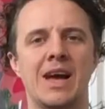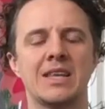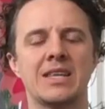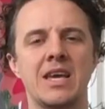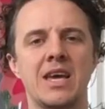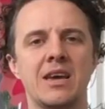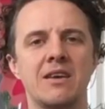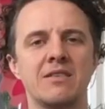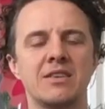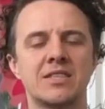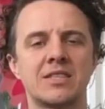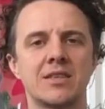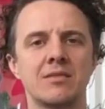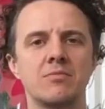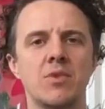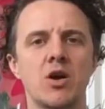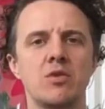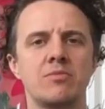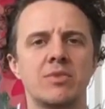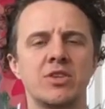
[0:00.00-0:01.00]
Here is the
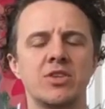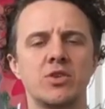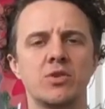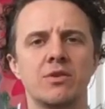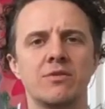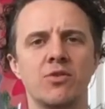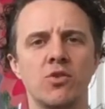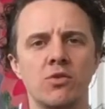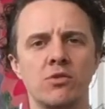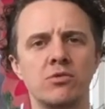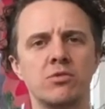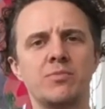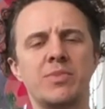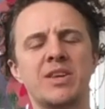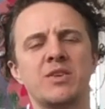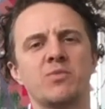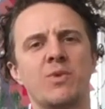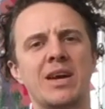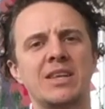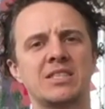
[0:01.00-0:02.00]
moment you have all
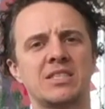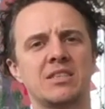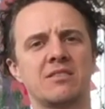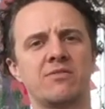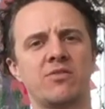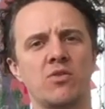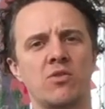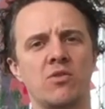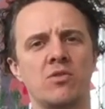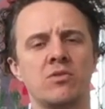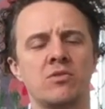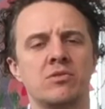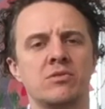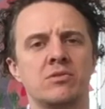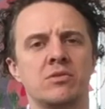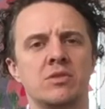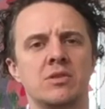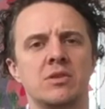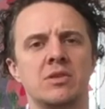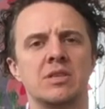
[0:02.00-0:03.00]
been waiting for.
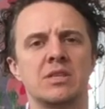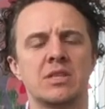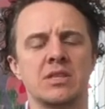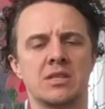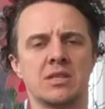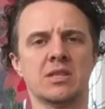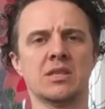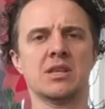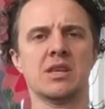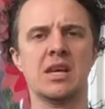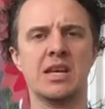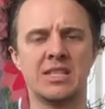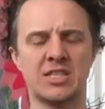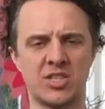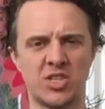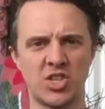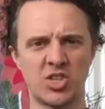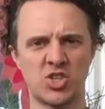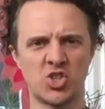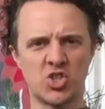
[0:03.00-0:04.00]
It's
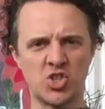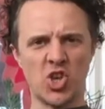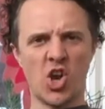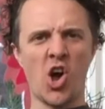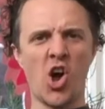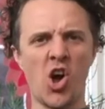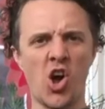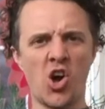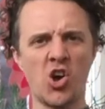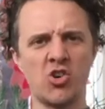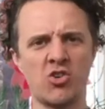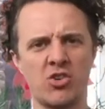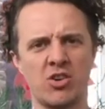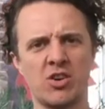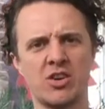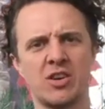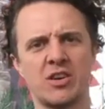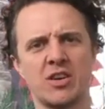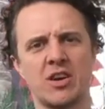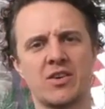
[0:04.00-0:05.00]
the song.
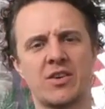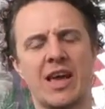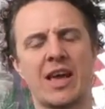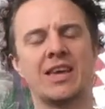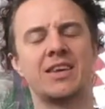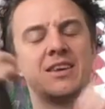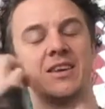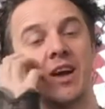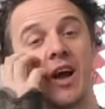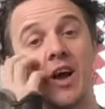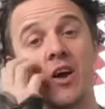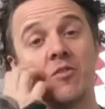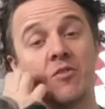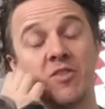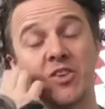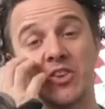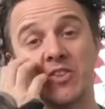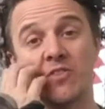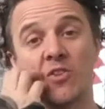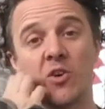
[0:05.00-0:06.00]
Okay,
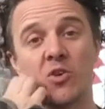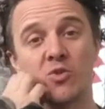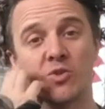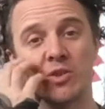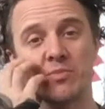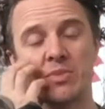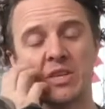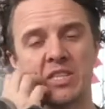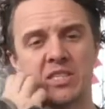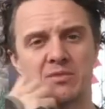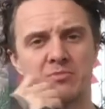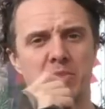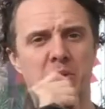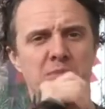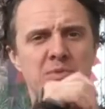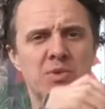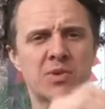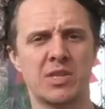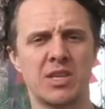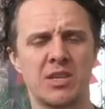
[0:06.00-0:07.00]
hopefully you've got all your bits and
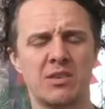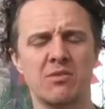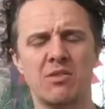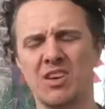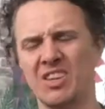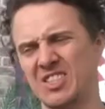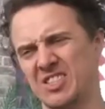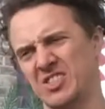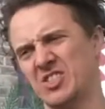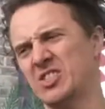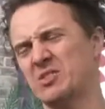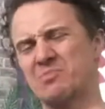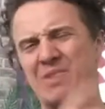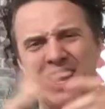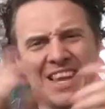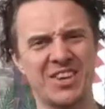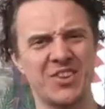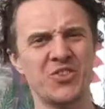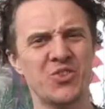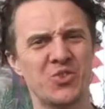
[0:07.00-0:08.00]
bobs with you. Just
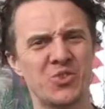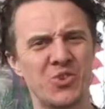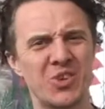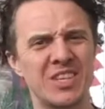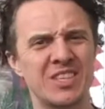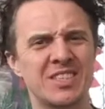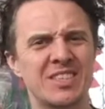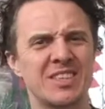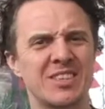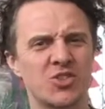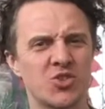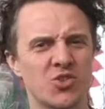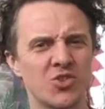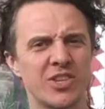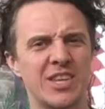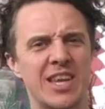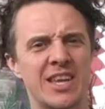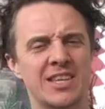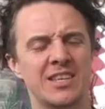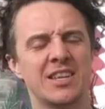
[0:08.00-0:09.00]
make a noise,
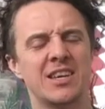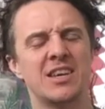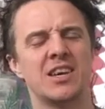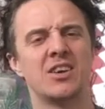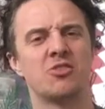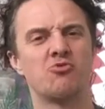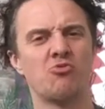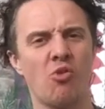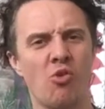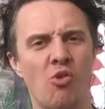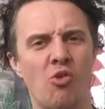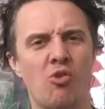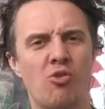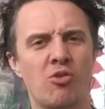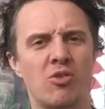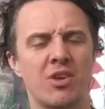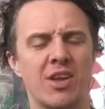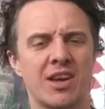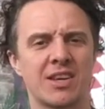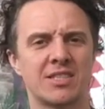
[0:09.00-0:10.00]
join in, roar
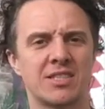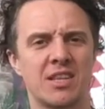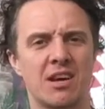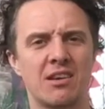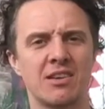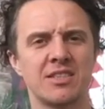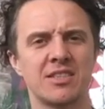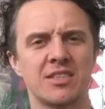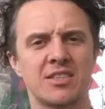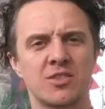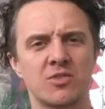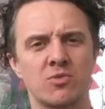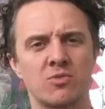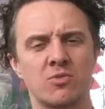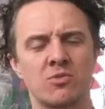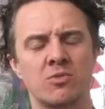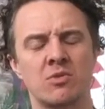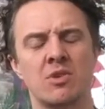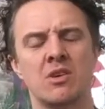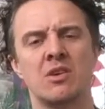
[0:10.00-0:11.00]
like a
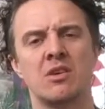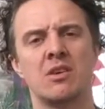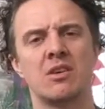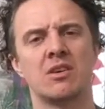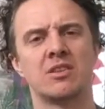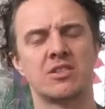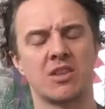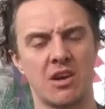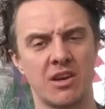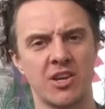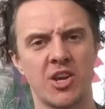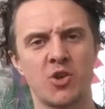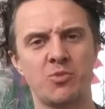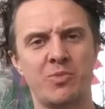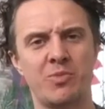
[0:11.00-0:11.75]
dinosaur, dino